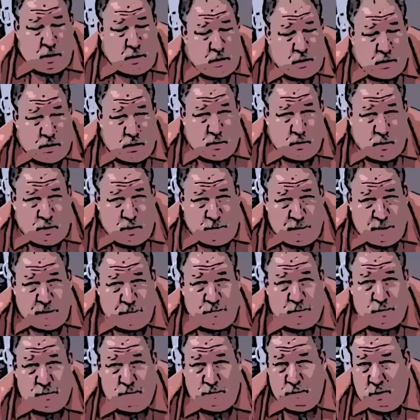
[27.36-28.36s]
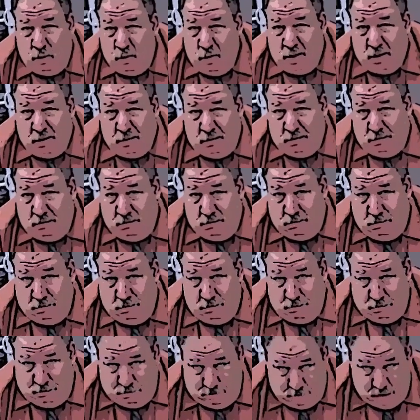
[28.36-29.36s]
What about promoting
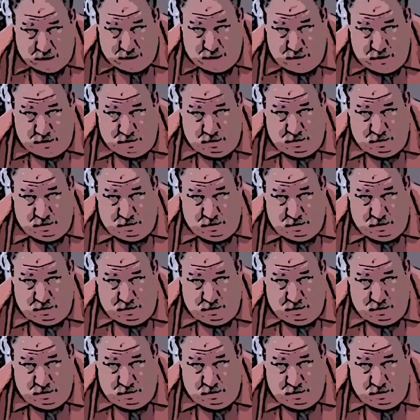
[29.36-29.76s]
me?